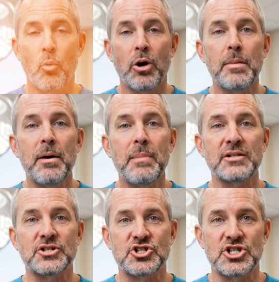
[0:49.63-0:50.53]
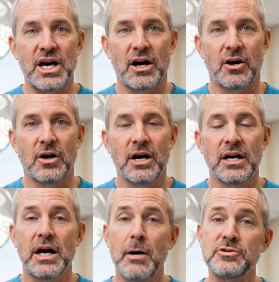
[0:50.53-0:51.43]
What I'm about to share
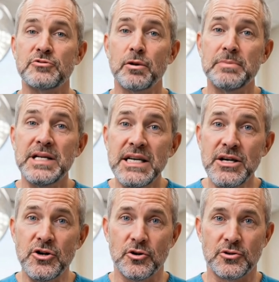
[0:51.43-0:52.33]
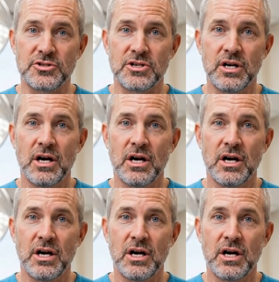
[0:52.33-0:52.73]
comes from years